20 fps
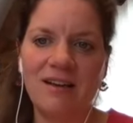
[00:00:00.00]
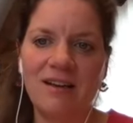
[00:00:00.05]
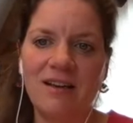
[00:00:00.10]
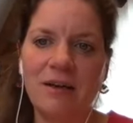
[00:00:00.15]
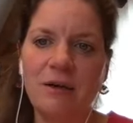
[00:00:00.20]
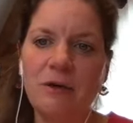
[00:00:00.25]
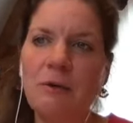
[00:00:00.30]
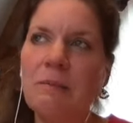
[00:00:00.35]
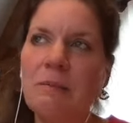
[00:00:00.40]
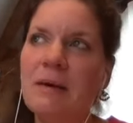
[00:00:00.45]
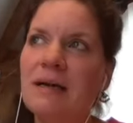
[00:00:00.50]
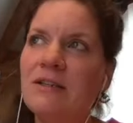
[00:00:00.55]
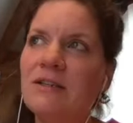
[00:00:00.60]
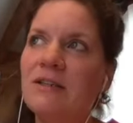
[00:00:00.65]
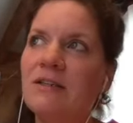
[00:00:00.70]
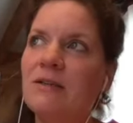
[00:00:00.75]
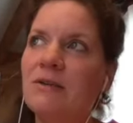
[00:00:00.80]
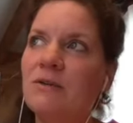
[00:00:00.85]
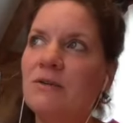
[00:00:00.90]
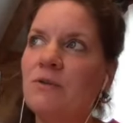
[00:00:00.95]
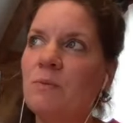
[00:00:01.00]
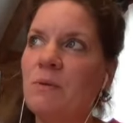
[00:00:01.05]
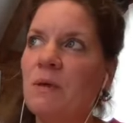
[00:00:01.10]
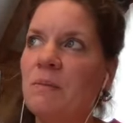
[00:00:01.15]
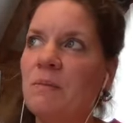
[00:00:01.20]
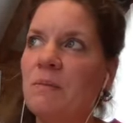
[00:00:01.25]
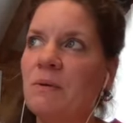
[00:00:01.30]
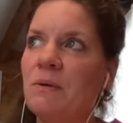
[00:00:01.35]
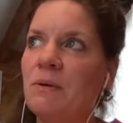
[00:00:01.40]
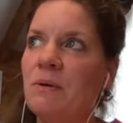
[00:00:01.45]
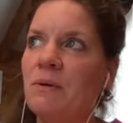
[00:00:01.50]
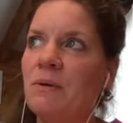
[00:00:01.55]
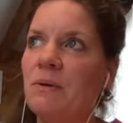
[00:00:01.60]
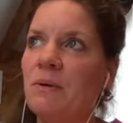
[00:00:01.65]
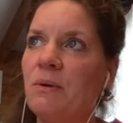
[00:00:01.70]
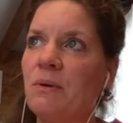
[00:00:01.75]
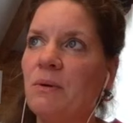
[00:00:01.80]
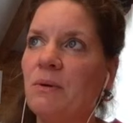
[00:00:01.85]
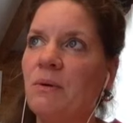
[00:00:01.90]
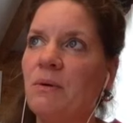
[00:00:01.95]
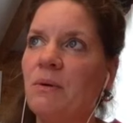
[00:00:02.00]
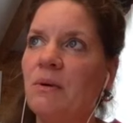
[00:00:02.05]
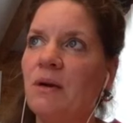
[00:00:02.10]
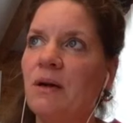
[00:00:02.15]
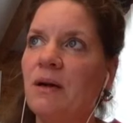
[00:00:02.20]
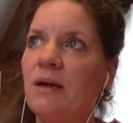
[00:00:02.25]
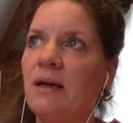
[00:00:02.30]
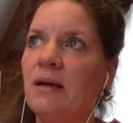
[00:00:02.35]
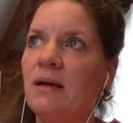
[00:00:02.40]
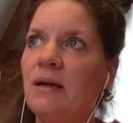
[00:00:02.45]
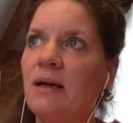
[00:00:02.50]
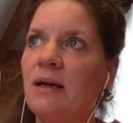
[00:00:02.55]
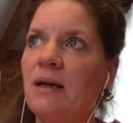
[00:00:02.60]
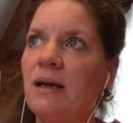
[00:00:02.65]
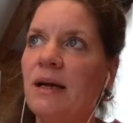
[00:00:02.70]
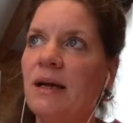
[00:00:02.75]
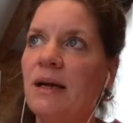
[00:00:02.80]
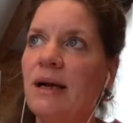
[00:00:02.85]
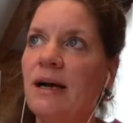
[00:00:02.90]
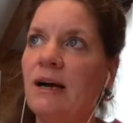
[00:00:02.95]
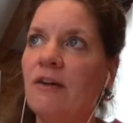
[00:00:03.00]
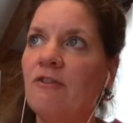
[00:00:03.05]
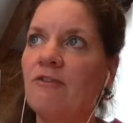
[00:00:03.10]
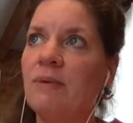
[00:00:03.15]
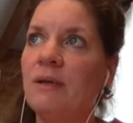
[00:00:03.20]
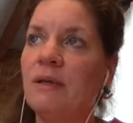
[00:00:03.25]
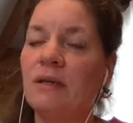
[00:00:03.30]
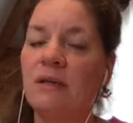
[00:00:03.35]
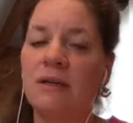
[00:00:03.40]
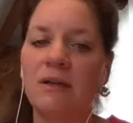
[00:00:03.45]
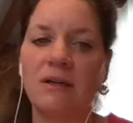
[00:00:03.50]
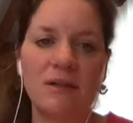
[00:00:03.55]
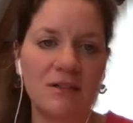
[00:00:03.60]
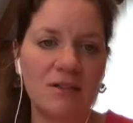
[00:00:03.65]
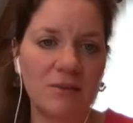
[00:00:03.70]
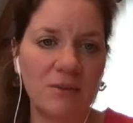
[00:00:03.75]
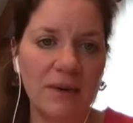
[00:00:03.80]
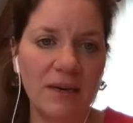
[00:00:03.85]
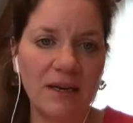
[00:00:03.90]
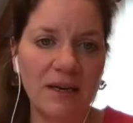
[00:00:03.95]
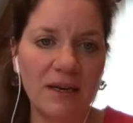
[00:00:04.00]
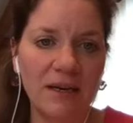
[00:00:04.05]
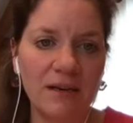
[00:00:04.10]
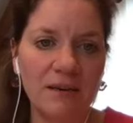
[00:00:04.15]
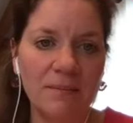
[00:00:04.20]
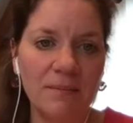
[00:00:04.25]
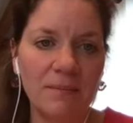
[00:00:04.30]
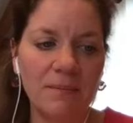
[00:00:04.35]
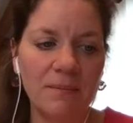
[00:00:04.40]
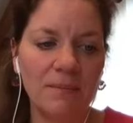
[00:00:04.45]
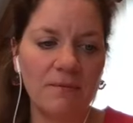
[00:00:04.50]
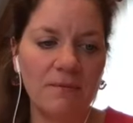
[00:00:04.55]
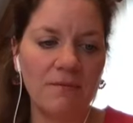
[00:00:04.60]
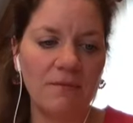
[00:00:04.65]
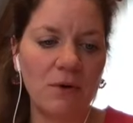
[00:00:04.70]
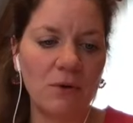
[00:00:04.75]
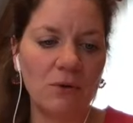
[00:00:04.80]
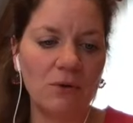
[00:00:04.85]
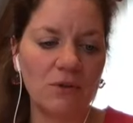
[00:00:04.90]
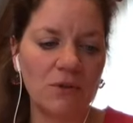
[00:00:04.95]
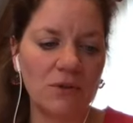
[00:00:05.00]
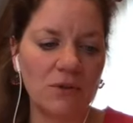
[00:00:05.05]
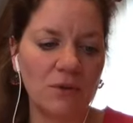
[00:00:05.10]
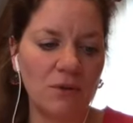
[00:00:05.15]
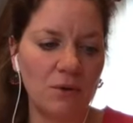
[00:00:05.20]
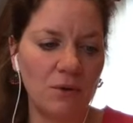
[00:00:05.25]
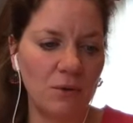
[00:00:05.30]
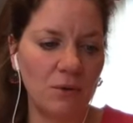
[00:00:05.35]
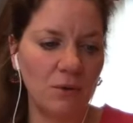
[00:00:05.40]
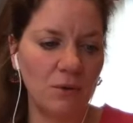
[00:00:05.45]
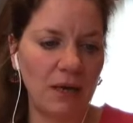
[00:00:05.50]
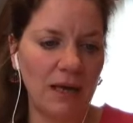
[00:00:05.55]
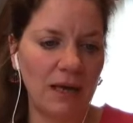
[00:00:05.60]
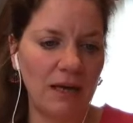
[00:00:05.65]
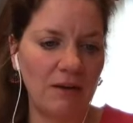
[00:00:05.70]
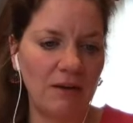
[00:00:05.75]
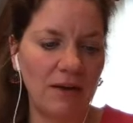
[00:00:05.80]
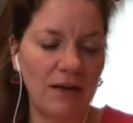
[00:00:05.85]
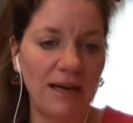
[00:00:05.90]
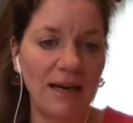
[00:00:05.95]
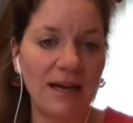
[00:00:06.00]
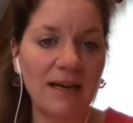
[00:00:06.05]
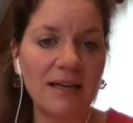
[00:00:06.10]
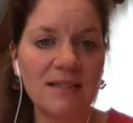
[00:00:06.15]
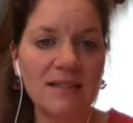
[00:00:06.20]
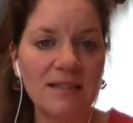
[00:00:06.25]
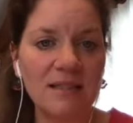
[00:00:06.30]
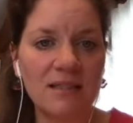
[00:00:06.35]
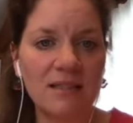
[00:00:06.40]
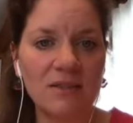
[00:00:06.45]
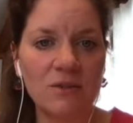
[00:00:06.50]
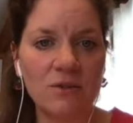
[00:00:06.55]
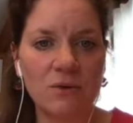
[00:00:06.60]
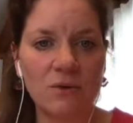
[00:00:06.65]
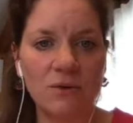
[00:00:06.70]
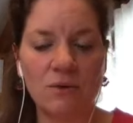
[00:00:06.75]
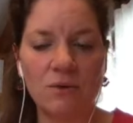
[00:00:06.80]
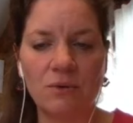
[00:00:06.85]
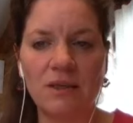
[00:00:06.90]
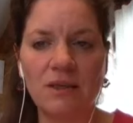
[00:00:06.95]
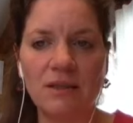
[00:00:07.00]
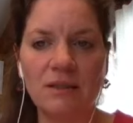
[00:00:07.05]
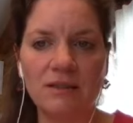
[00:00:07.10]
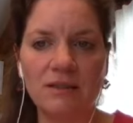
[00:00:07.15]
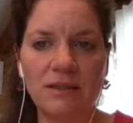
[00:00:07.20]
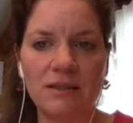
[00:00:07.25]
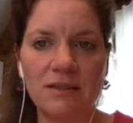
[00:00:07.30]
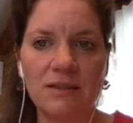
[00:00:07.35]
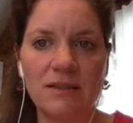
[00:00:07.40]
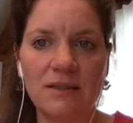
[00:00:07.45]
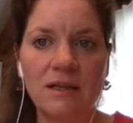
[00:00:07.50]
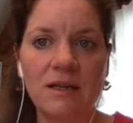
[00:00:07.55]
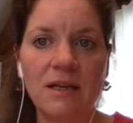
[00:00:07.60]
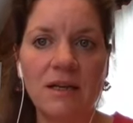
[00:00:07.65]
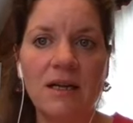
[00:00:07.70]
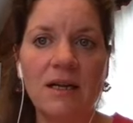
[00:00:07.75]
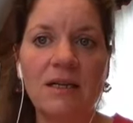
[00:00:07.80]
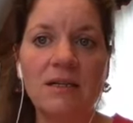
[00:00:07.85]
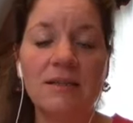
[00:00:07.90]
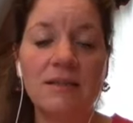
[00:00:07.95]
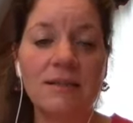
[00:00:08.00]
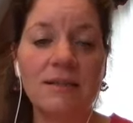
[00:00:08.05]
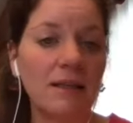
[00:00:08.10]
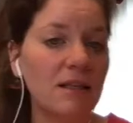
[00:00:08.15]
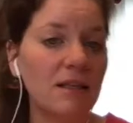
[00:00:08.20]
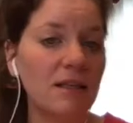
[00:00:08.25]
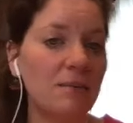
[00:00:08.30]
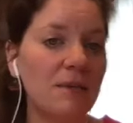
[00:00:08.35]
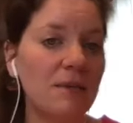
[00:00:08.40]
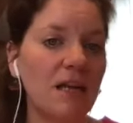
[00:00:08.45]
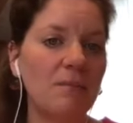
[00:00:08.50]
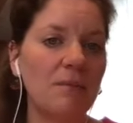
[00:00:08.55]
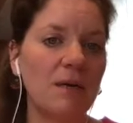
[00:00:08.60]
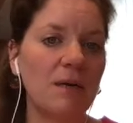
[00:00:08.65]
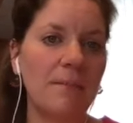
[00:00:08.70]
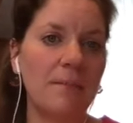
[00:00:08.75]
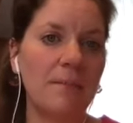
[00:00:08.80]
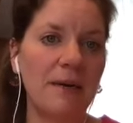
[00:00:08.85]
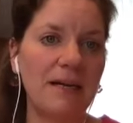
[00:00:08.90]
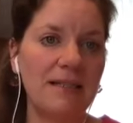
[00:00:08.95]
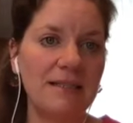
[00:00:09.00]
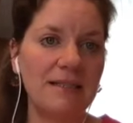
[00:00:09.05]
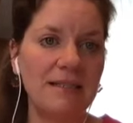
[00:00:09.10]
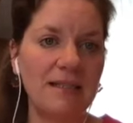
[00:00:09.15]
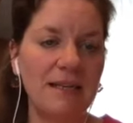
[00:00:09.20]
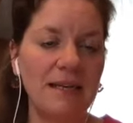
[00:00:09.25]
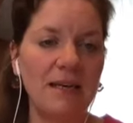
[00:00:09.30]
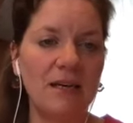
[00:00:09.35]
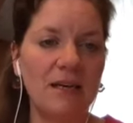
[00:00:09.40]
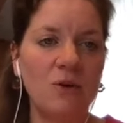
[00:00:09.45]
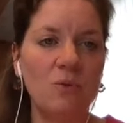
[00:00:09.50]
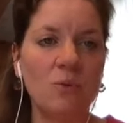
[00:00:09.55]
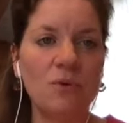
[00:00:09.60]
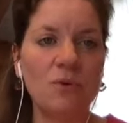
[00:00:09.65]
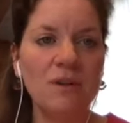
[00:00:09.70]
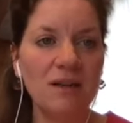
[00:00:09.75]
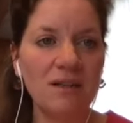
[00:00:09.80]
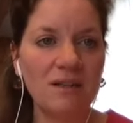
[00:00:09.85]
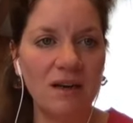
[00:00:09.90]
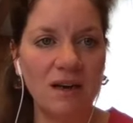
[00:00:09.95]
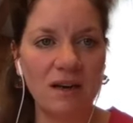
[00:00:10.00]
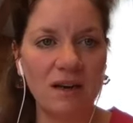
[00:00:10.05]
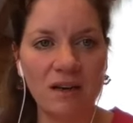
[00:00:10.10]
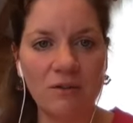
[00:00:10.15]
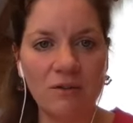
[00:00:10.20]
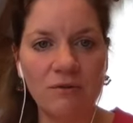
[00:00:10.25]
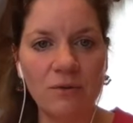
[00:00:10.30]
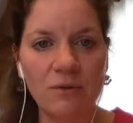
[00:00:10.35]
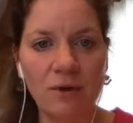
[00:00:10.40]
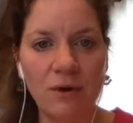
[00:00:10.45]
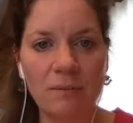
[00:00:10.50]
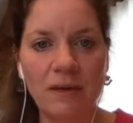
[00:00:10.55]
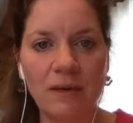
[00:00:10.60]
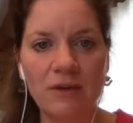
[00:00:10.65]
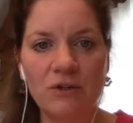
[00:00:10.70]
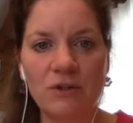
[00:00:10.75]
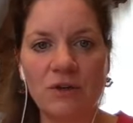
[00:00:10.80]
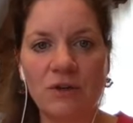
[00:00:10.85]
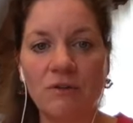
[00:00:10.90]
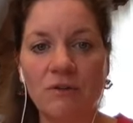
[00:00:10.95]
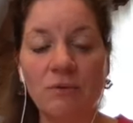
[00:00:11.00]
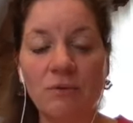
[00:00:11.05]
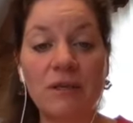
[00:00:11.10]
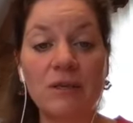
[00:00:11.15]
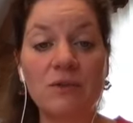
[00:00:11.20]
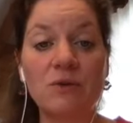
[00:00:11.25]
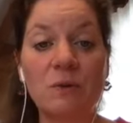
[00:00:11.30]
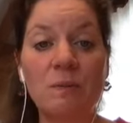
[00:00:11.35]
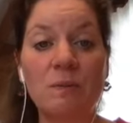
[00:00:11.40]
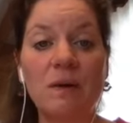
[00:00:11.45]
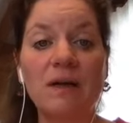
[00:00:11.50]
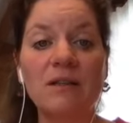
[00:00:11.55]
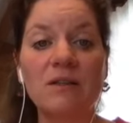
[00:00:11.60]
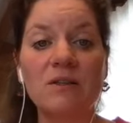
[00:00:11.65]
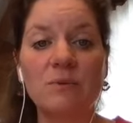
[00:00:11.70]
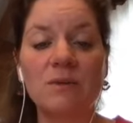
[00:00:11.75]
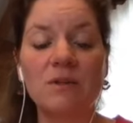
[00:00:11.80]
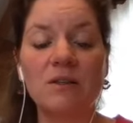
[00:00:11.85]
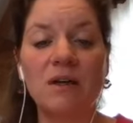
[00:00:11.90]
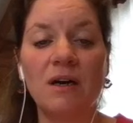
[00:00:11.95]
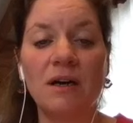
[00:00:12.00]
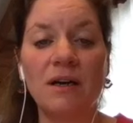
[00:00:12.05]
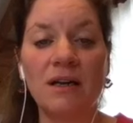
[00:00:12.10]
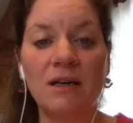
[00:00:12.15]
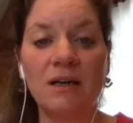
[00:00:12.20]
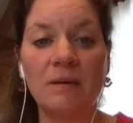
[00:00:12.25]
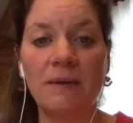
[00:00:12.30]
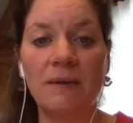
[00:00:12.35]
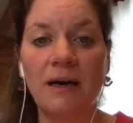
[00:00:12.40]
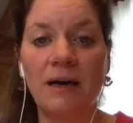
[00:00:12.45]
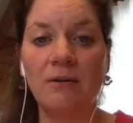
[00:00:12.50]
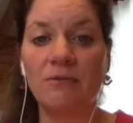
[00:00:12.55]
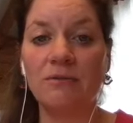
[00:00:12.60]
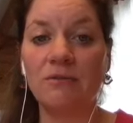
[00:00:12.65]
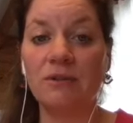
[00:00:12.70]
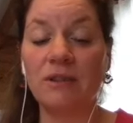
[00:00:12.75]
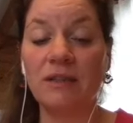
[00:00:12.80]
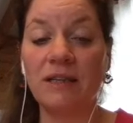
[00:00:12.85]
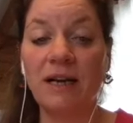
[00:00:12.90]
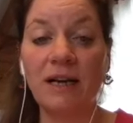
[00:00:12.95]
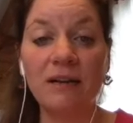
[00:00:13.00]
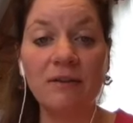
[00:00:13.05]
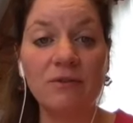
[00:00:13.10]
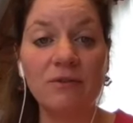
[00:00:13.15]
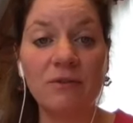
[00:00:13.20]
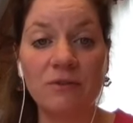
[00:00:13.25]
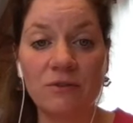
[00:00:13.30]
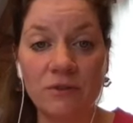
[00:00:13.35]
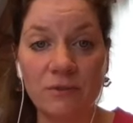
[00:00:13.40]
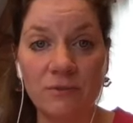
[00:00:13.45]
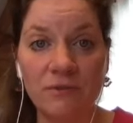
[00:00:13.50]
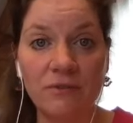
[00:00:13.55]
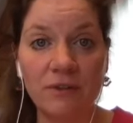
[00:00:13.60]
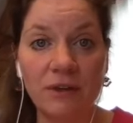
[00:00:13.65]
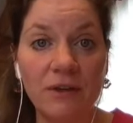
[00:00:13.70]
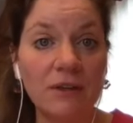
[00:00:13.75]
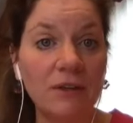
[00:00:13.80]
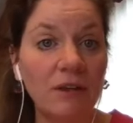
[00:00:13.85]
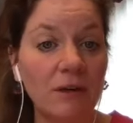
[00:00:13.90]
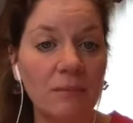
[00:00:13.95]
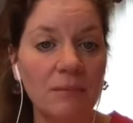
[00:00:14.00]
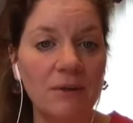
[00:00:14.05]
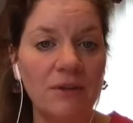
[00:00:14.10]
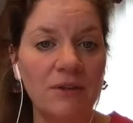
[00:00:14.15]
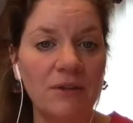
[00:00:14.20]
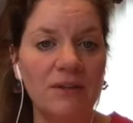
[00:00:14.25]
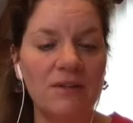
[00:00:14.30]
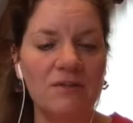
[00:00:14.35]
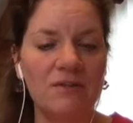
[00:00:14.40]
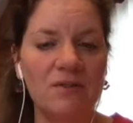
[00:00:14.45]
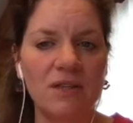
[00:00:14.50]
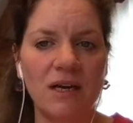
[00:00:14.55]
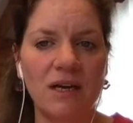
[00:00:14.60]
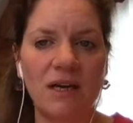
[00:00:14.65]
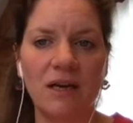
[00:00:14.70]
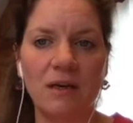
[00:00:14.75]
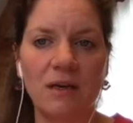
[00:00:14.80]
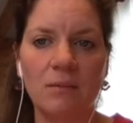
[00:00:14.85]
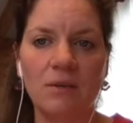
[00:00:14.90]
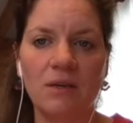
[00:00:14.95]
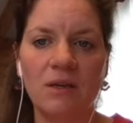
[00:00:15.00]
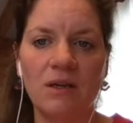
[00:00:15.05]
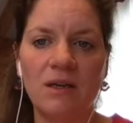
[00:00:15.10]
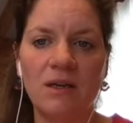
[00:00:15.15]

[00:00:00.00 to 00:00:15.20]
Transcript: Imagine those people who have been incarcerated, folks who have had accidents or through illness suddenly became incapacitated. And we're not talking for a measure of weeks or months. We're talking about for life or for very long periods of time.